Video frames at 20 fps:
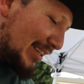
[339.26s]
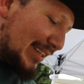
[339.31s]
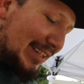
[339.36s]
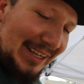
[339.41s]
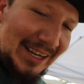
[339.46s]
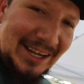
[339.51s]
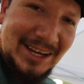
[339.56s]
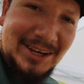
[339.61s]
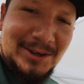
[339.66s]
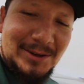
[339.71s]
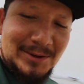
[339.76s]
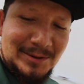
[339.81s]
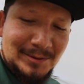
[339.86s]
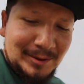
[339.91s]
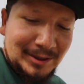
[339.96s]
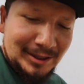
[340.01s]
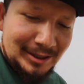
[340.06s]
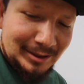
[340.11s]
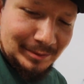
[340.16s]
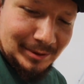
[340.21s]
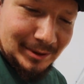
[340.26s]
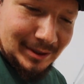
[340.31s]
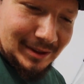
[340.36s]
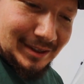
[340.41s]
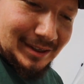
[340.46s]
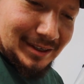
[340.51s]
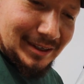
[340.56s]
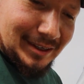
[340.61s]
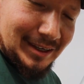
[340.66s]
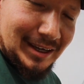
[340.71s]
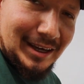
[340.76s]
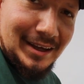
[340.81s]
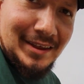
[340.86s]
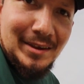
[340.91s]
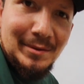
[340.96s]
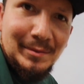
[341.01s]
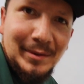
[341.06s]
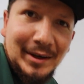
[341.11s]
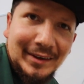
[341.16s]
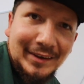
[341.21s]
now we're gonna put the
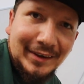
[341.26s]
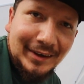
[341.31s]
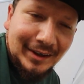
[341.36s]
engine back